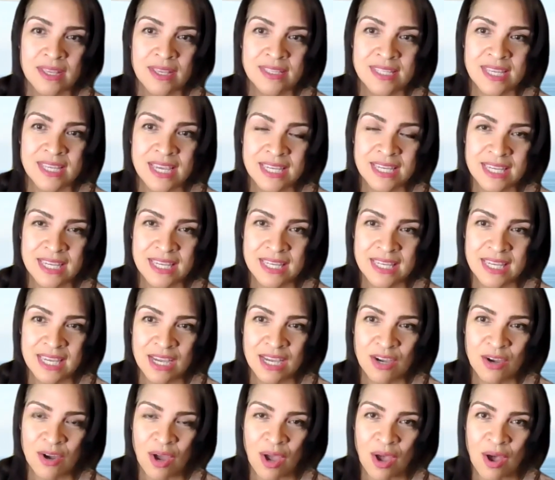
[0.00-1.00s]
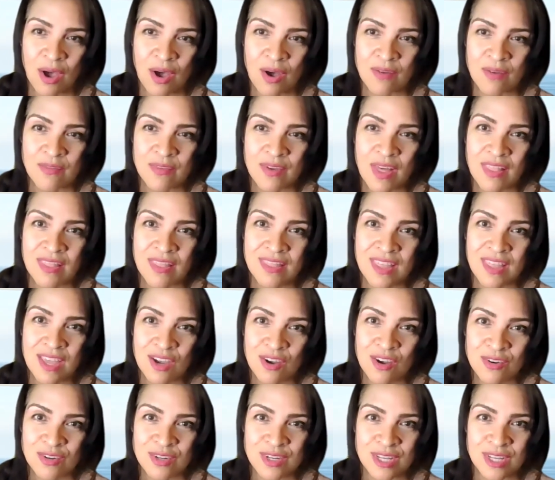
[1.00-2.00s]
taking care of
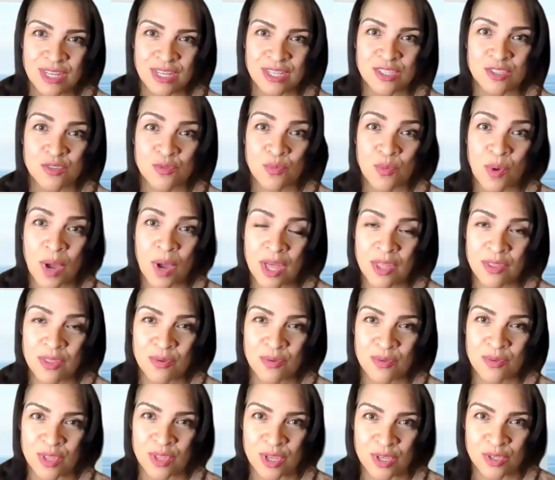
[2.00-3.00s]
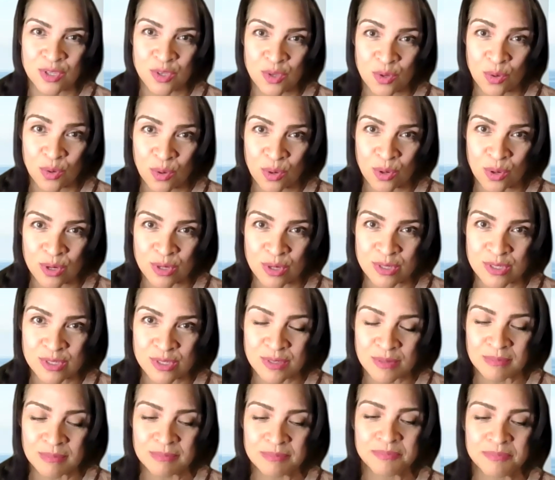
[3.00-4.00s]
their needs rather than
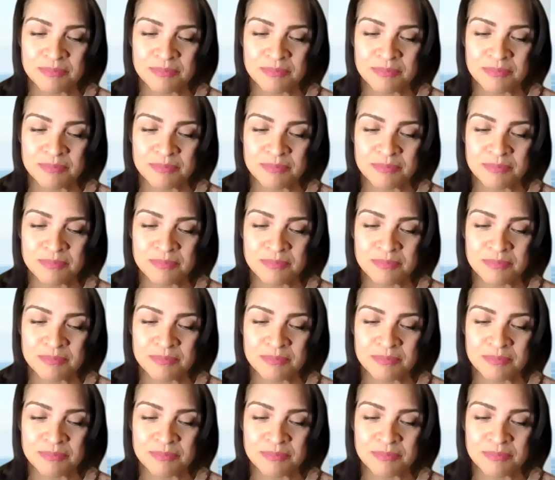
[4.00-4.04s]
yours,